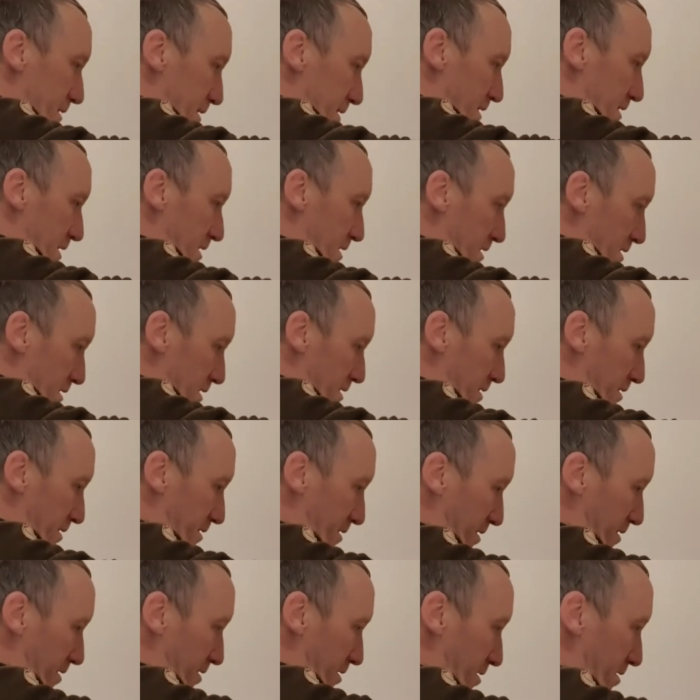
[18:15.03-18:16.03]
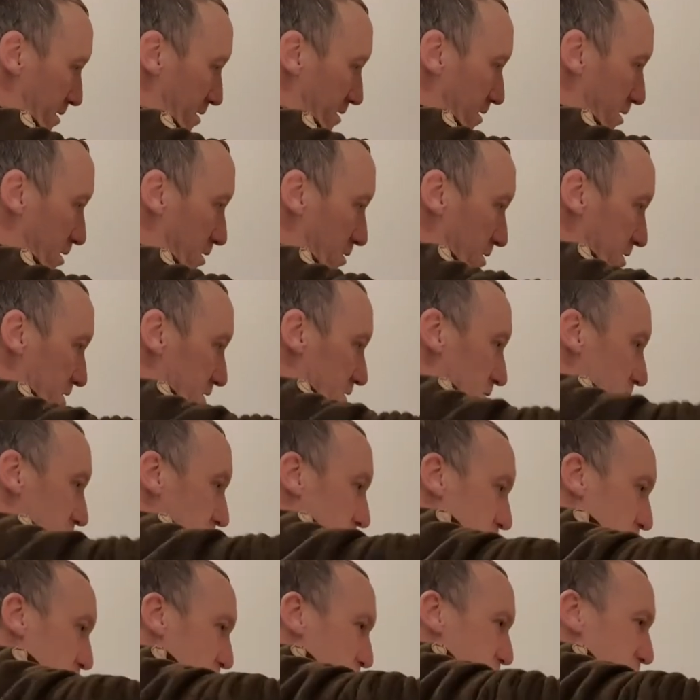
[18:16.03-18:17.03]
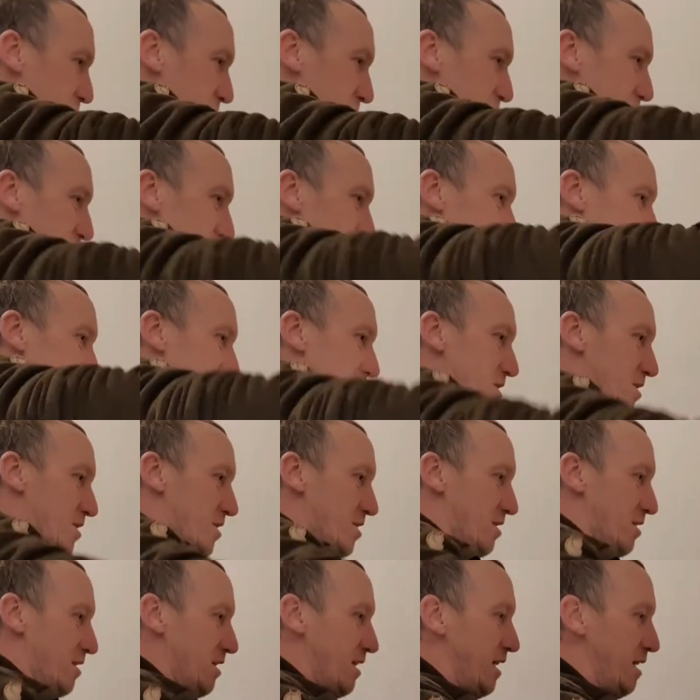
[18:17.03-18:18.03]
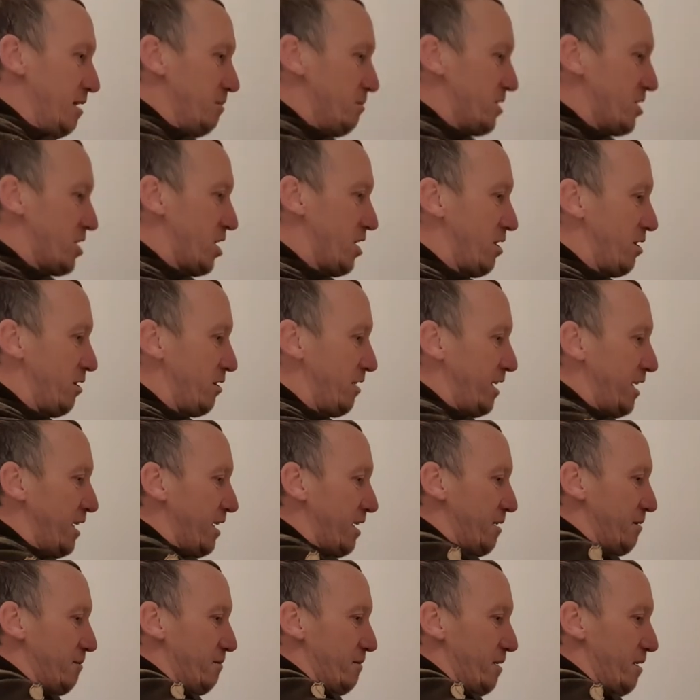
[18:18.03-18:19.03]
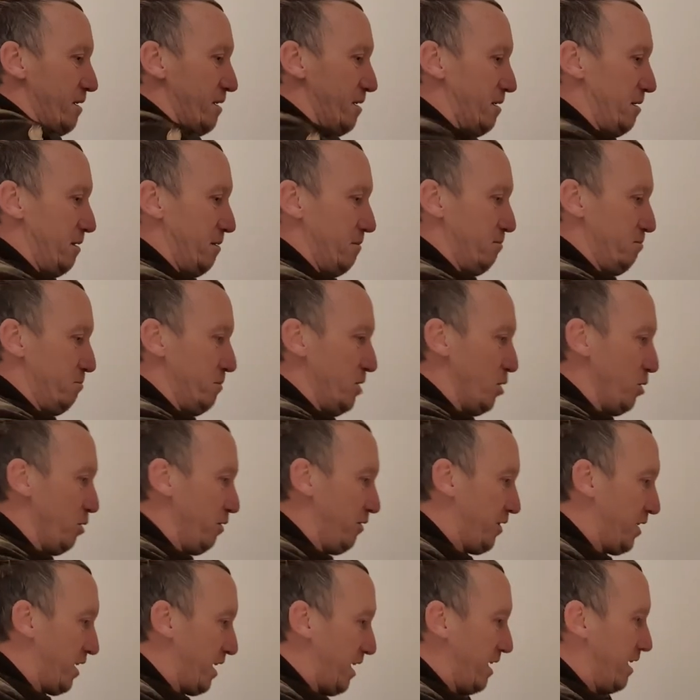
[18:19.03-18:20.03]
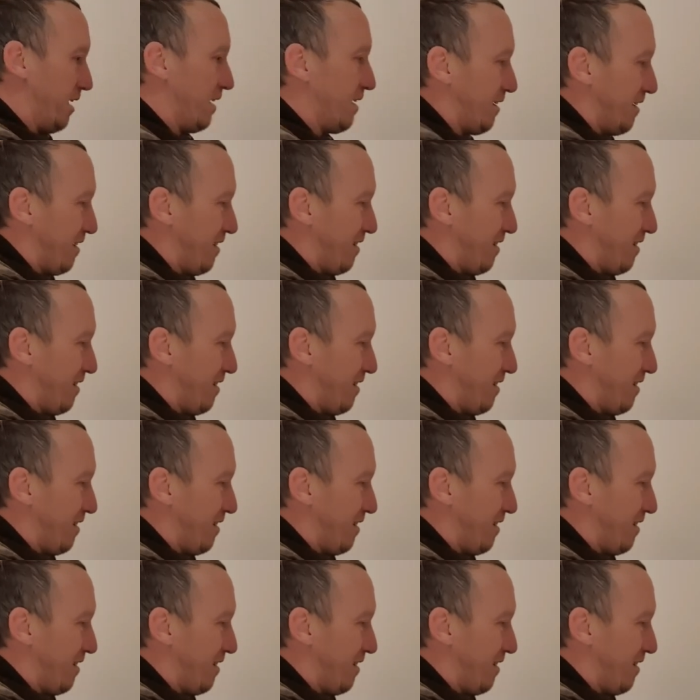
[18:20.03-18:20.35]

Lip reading: in a horizontal. We just keep turning it, moving it,